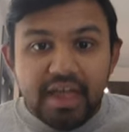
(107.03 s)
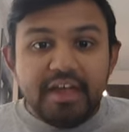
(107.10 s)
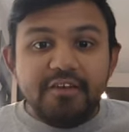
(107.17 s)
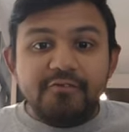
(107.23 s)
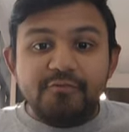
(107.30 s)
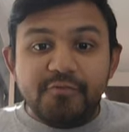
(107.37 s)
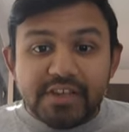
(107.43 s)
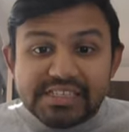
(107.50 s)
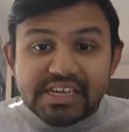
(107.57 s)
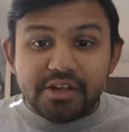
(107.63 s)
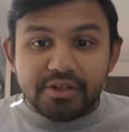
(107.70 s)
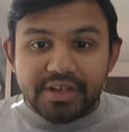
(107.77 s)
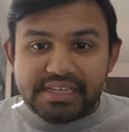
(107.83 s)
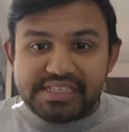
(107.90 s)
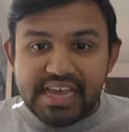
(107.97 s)

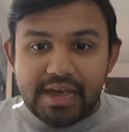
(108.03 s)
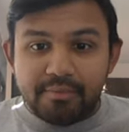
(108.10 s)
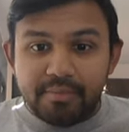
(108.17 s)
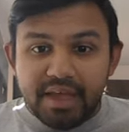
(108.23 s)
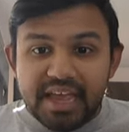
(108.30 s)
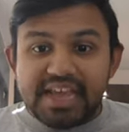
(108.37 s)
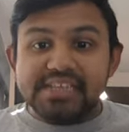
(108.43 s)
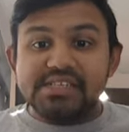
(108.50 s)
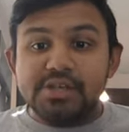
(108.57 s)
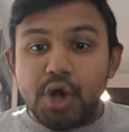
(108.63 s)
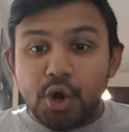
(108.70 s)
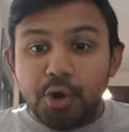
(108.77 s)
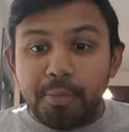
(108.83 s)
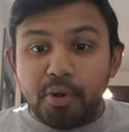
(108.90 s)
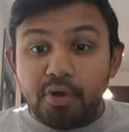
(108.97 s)
Physical exam is
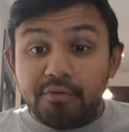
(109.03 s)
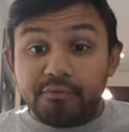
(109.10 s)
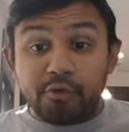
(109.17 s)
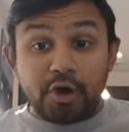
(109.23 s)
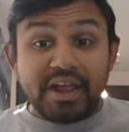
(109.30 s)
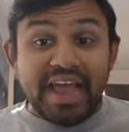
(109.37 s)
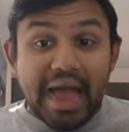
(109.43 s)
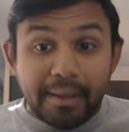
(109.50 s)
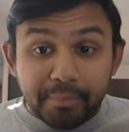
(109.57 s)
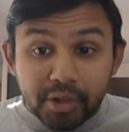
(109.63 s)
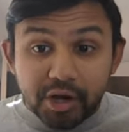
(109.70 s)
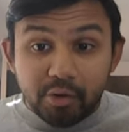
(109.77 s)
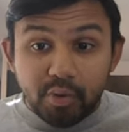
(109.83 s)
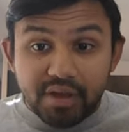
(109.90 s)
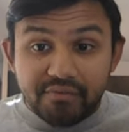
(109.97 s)
notable for
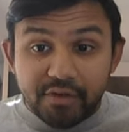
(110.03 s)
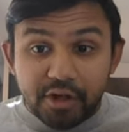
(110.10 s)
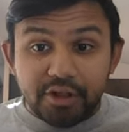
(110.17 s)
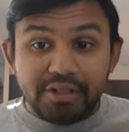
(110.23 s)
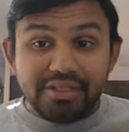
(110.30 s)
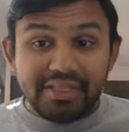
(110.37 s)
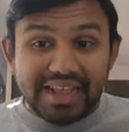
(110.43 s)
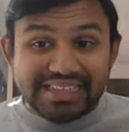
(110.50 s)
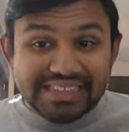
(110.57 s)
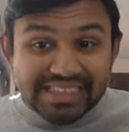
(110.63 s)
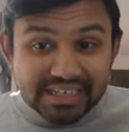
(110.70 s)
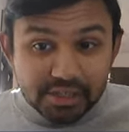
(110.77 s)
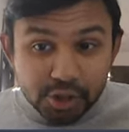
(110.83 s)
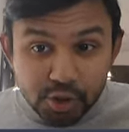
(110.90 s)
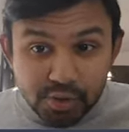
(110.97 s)
capillary refill less
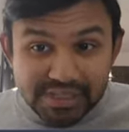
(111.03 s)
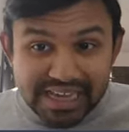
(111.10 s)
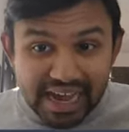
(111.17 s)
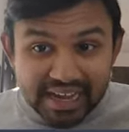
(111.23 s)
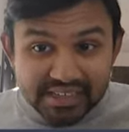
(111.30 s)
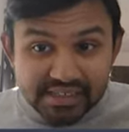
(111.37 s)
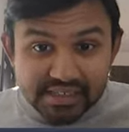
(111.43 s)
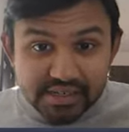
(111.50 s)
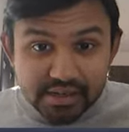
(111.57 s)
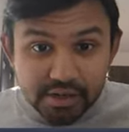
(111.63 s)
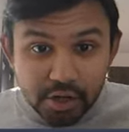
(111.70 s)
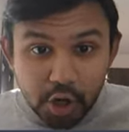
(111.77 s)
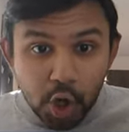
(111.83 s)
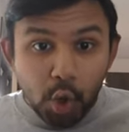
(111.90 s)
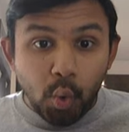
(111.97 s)
than two seconds,
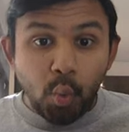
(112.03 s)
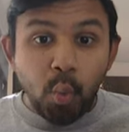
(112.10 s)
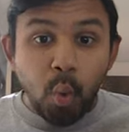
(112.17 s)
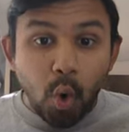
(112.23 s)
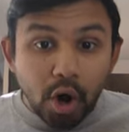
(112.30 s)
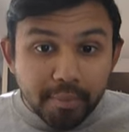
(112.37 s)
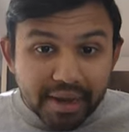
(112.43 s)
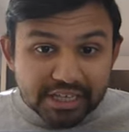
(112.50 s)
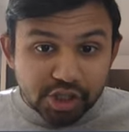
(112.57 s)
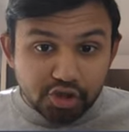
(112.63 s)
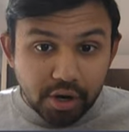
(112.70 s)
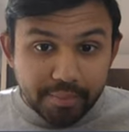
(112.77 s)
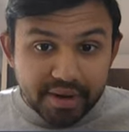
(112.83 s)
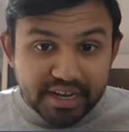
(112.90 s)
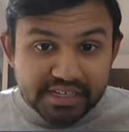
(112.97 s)
warm
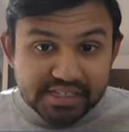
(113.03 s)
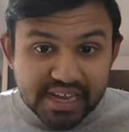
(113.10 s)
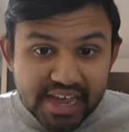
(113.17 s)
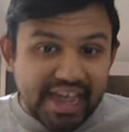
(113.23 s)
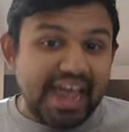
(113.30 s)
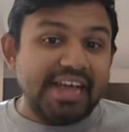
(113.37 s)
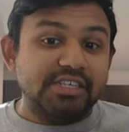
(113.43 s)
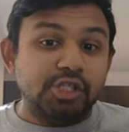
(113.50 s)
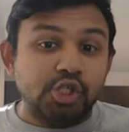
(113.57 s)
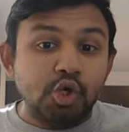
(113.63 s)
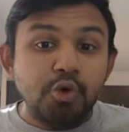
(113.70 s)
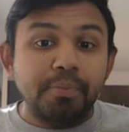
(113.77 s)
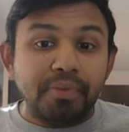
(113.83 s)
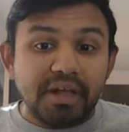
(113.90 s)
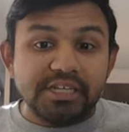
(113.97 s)
extremities, and
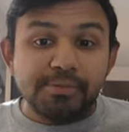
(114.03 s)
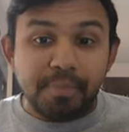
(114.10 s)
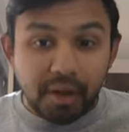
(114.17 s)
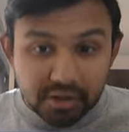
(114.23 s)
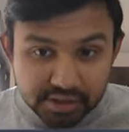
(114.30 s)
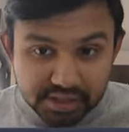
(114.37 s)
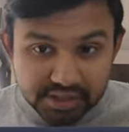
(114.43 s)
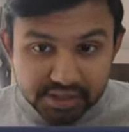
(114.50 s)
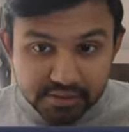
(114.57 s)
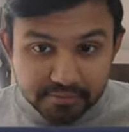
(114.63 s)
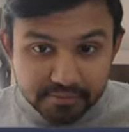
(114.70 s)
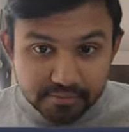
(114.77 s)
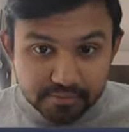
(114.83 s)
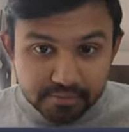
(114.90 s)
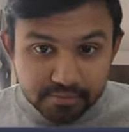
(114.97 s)
two plus pulses.
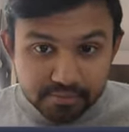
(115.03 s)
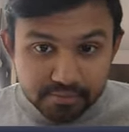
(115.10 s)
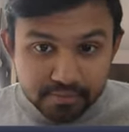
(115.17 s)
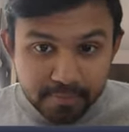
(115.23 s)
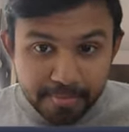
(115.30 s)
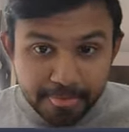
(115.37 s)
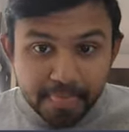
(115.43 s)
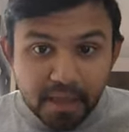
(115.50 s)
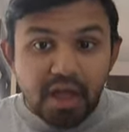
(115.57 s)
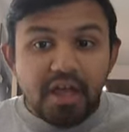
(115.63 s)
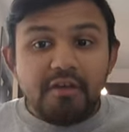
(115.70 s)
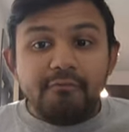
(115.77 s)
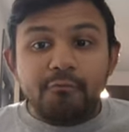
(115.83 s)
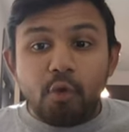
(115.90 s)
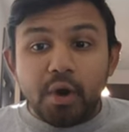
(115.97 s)

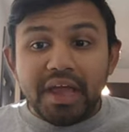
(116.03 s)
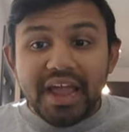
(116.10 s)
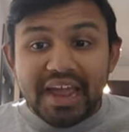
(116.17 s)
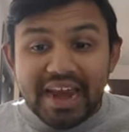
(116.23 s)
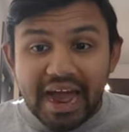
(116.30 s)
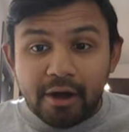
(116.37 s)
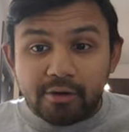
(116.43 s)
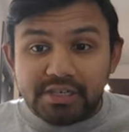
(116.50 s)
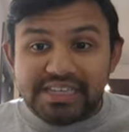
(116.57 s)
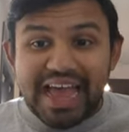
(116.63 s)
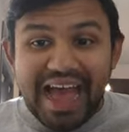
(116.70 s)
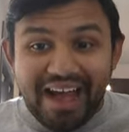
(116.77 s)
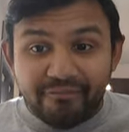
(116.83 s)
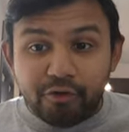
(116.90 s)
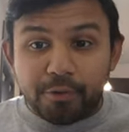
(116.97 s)
forty-eight hours
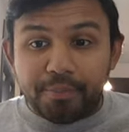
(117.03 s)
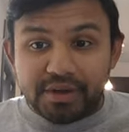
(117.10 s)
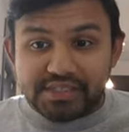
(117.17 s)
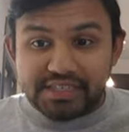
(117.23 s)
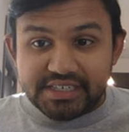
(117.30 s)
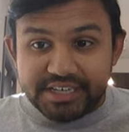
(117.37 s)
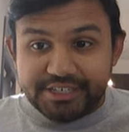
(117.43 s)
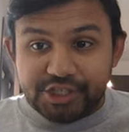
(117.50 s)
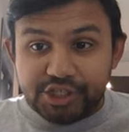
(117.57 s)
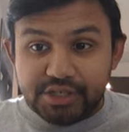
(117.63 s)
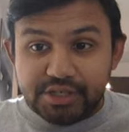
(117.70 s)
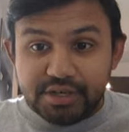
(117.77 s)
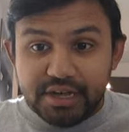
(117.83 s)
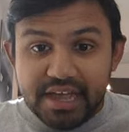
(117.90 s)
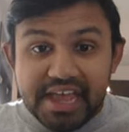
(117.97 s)
after
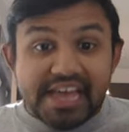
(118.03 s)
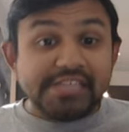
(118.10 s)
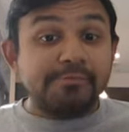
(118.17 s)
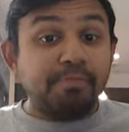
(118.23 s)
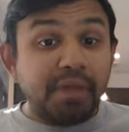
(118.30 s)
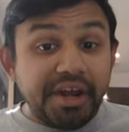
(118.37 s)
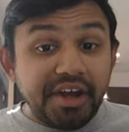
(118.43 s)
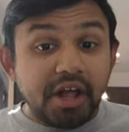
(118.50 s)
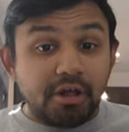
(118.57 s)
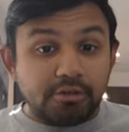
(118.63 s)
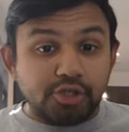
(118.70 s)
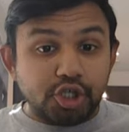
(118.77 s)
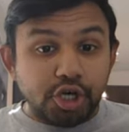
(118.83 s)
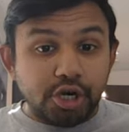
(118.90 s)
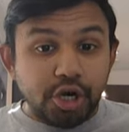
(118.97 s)
presentation, his blood
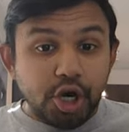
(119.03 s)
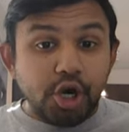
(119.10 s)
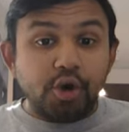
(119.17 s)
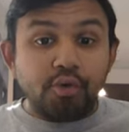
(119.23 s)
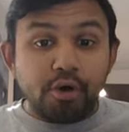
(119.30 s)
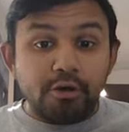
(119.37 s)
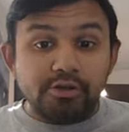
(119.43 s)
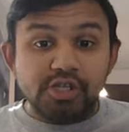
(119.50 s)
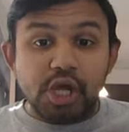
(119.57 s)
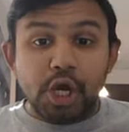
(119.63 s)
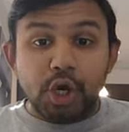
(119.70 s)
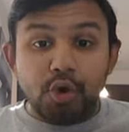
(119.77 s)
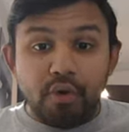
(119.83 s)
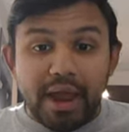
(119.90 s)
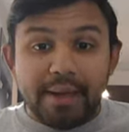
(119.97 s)
culture grows
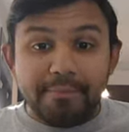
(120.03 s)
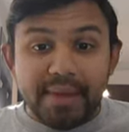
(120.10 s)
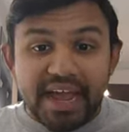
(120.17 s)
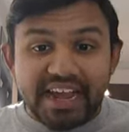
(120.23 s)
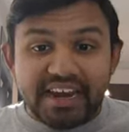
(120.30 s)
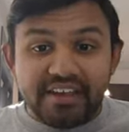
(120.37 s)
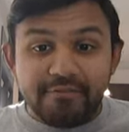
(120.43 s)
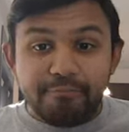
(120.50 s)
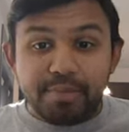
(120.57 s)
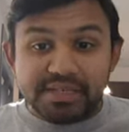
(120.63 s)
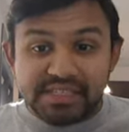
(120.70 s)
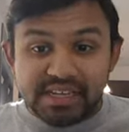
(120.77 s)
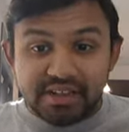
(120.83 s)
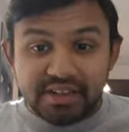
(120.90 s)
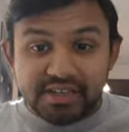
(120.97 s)
gram-negative
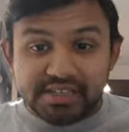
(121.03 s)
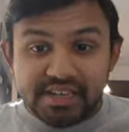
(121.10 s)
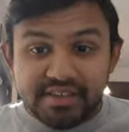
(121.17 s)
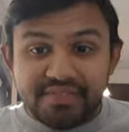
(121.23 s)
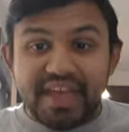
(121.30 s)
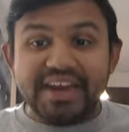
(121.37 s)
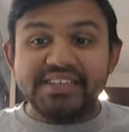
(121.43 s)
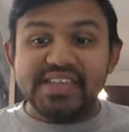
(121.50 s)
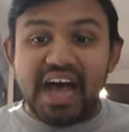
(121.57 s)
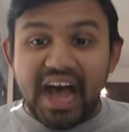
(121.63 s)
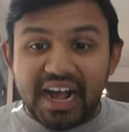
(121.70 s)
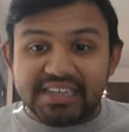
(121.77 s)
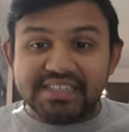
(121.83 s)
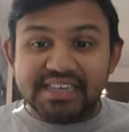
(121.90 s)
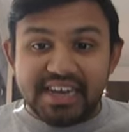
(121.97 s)
bacillus that is
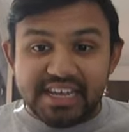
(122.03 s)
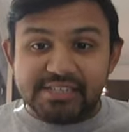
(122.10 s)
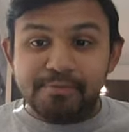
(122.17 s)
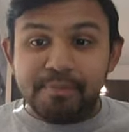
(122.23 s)
oxidase